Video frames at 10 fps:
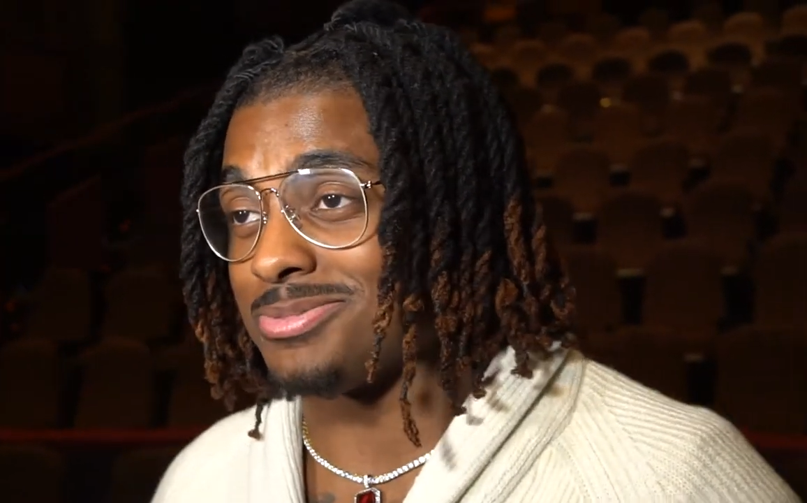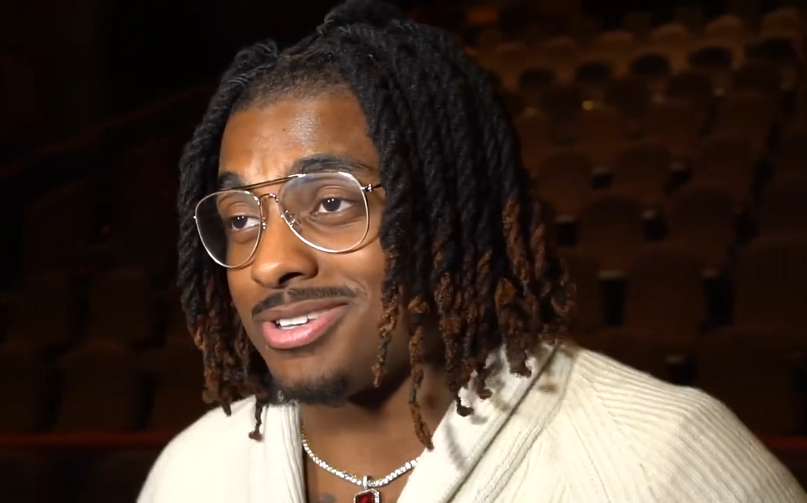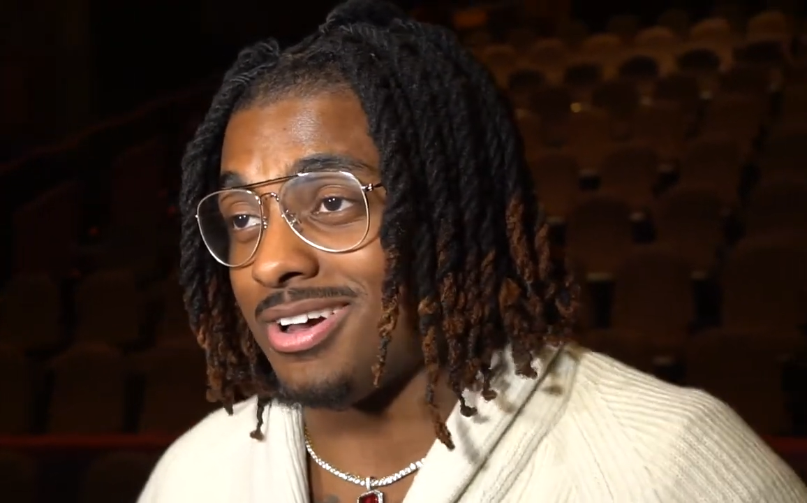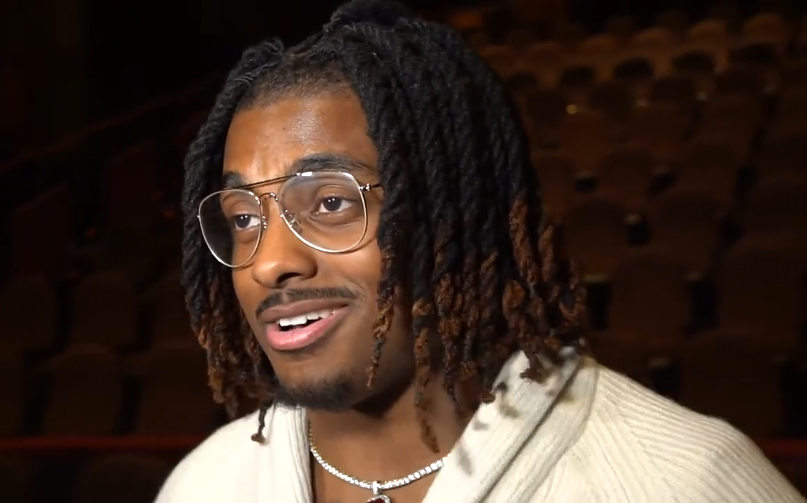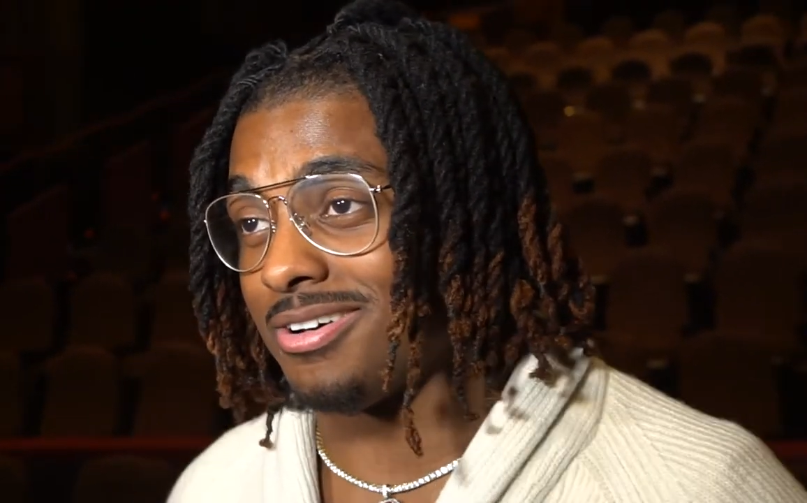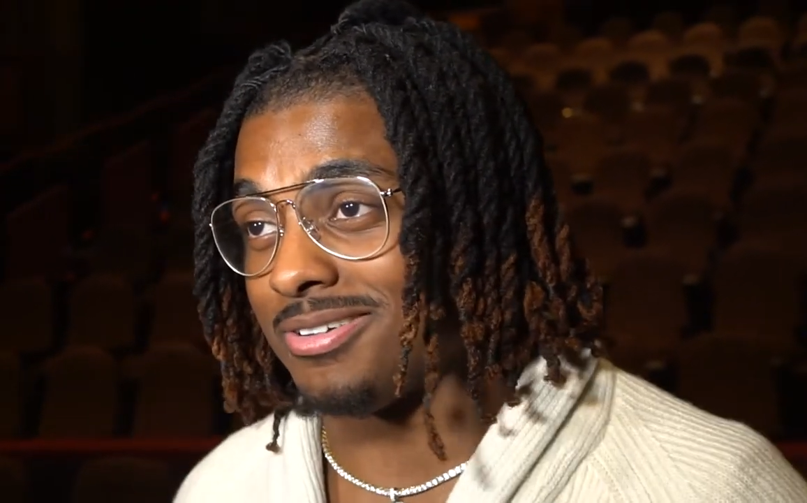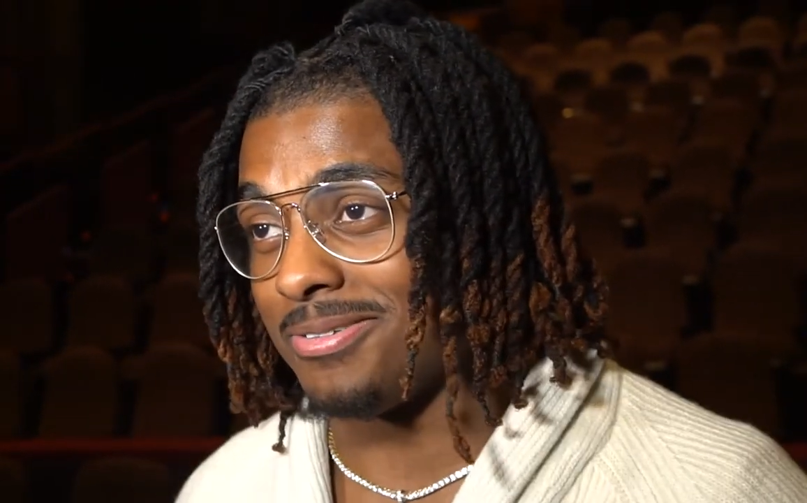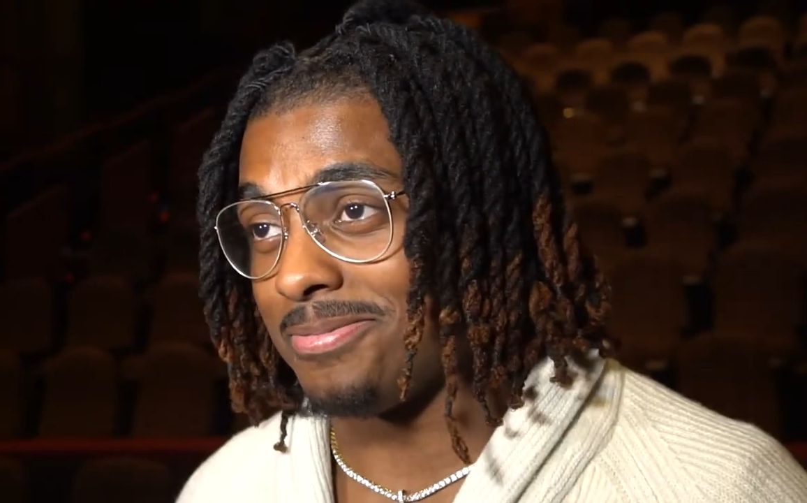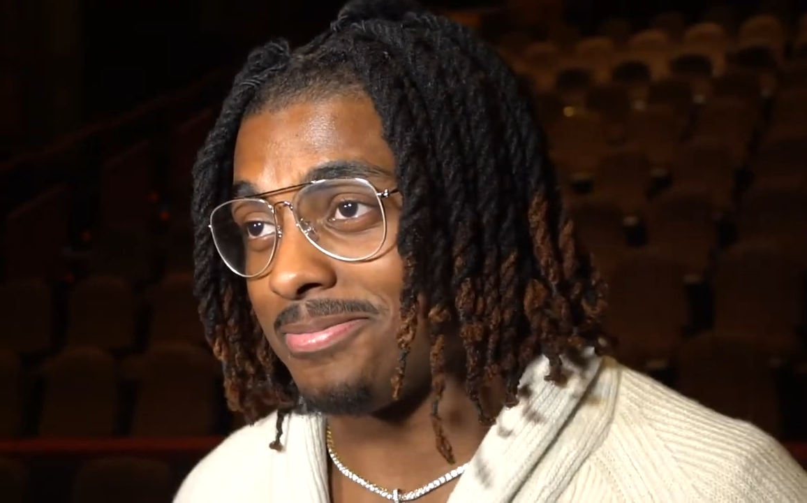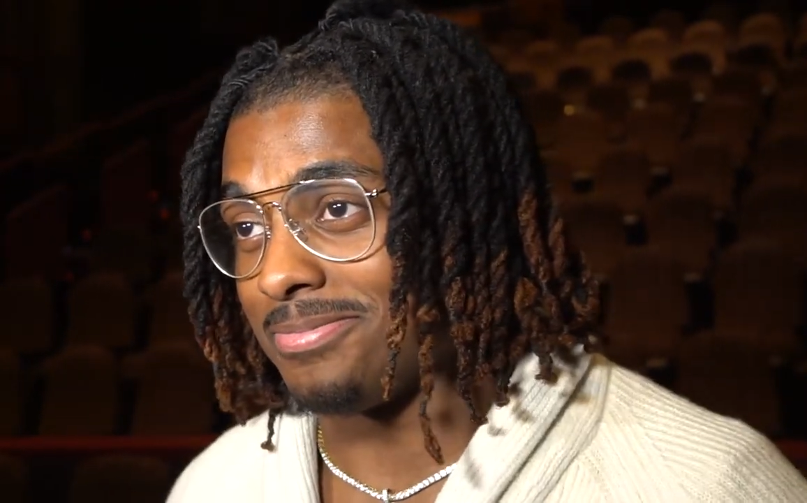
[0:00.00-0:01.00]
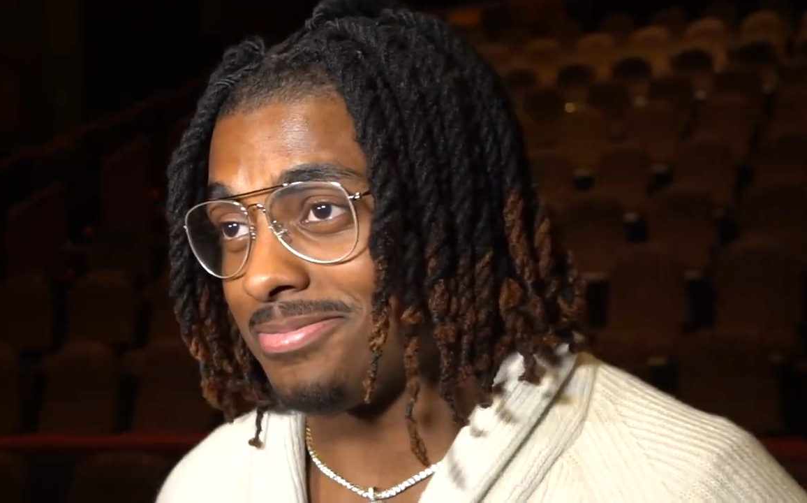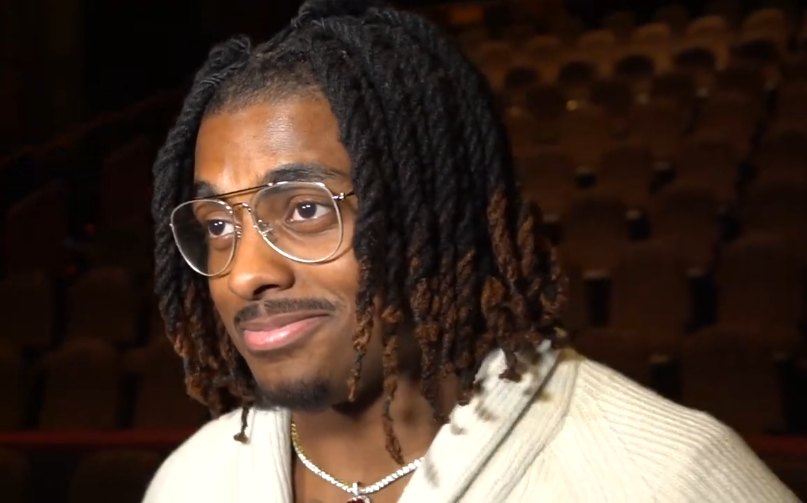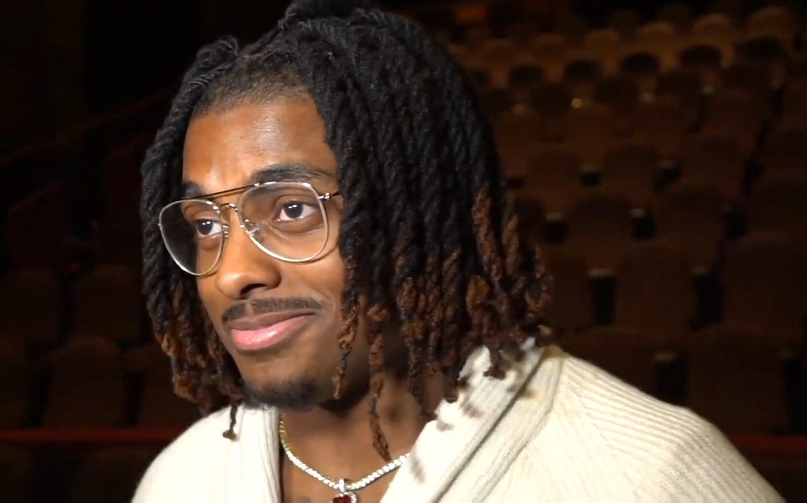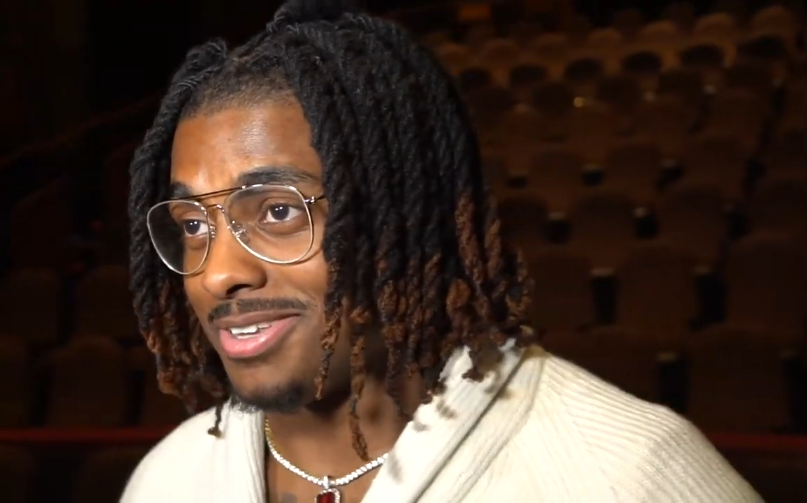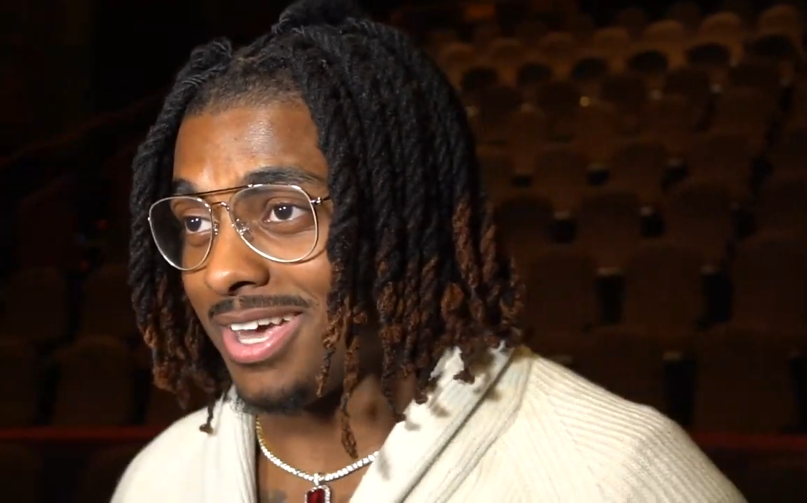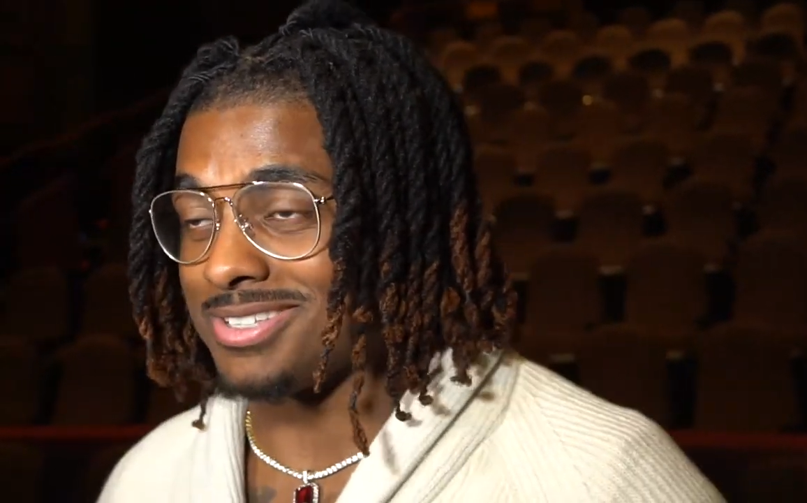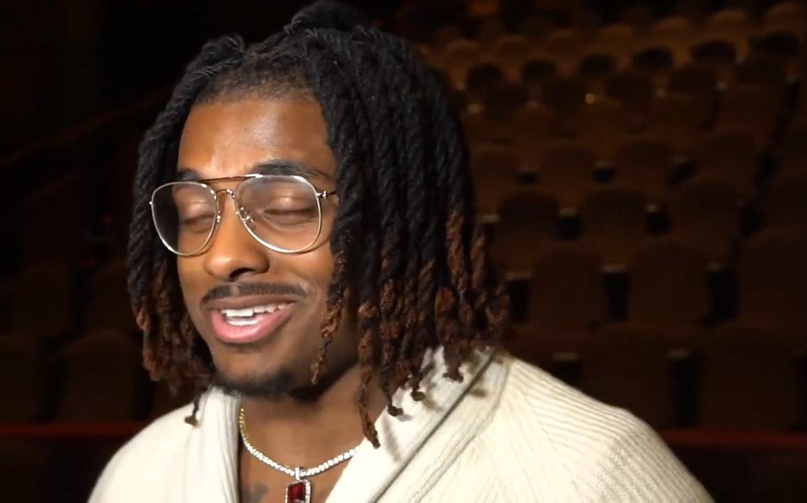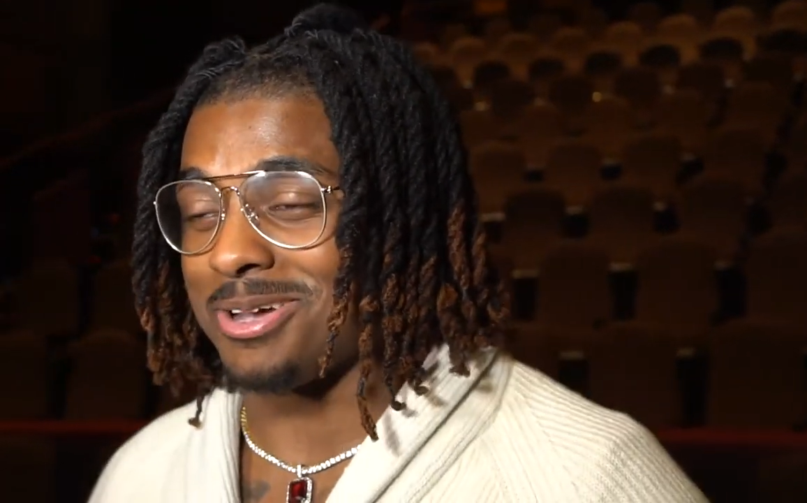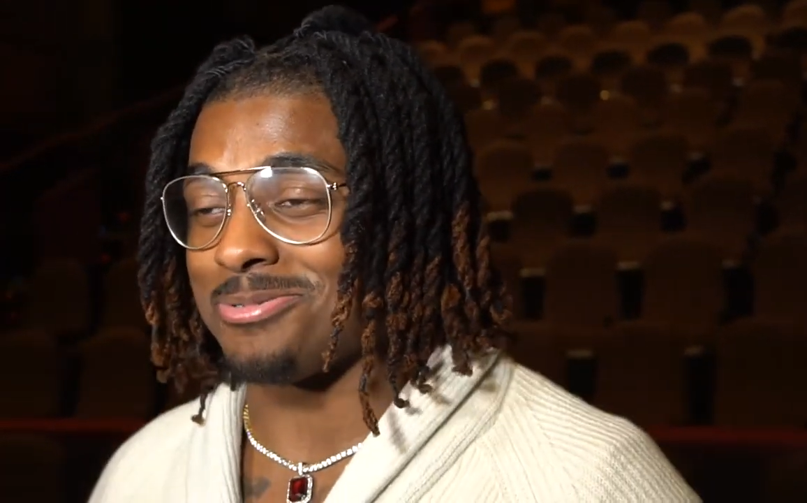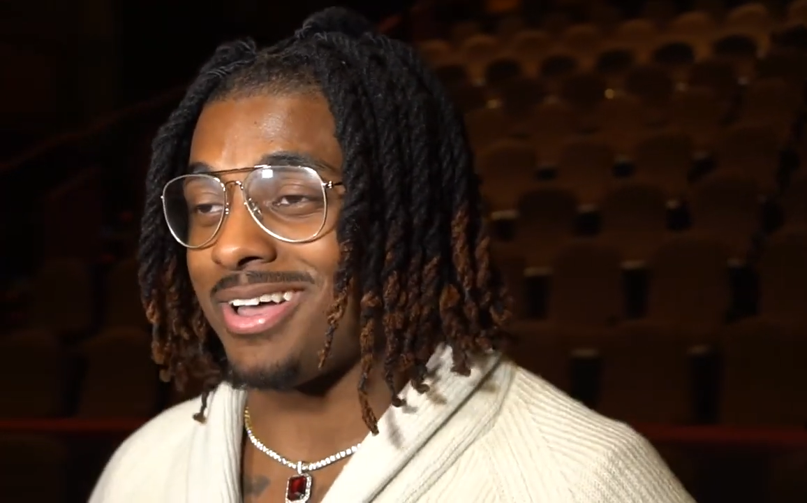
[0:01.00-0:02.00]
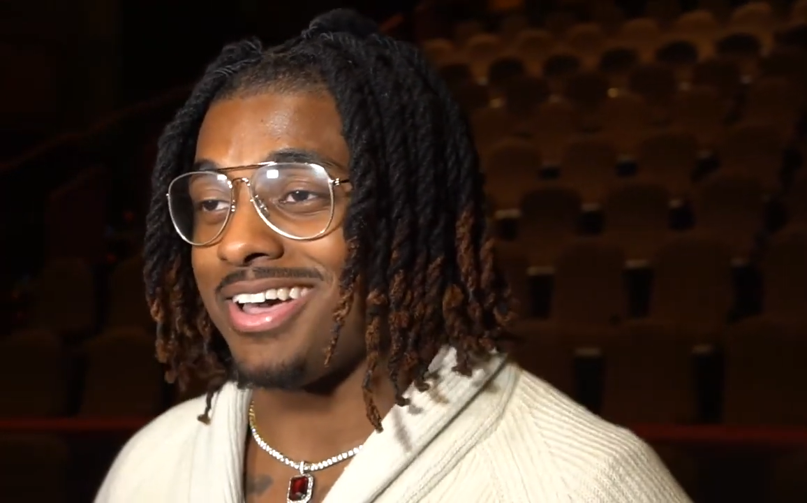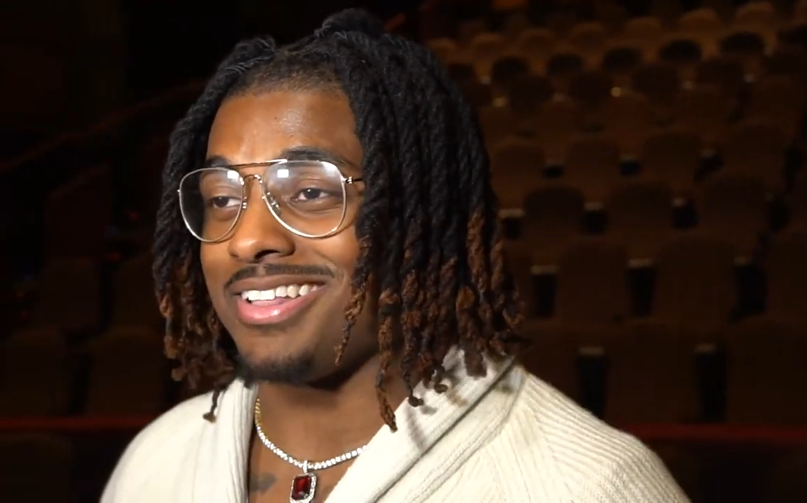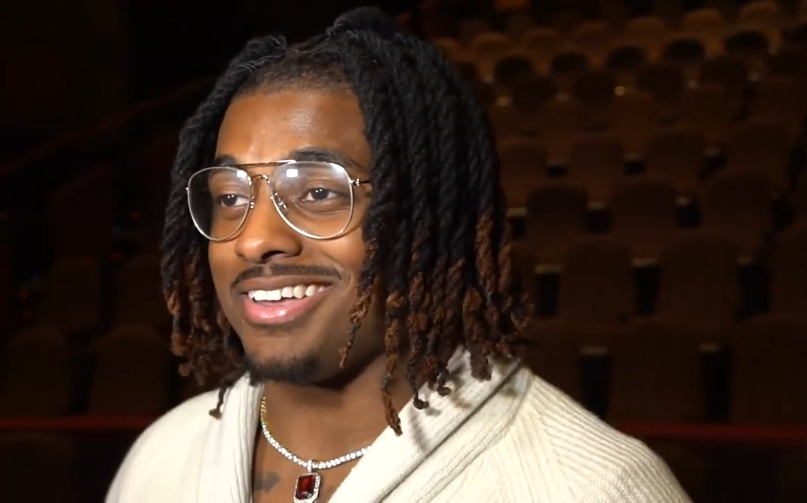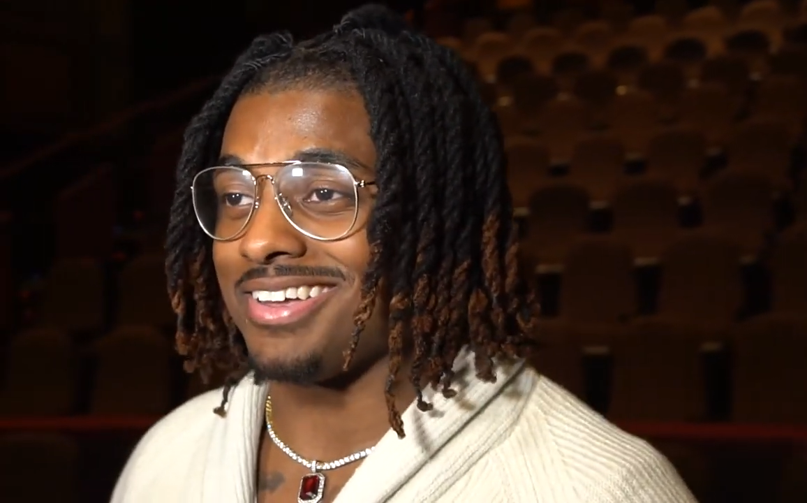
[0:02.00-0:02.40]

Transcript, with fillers: So can't take them lightly.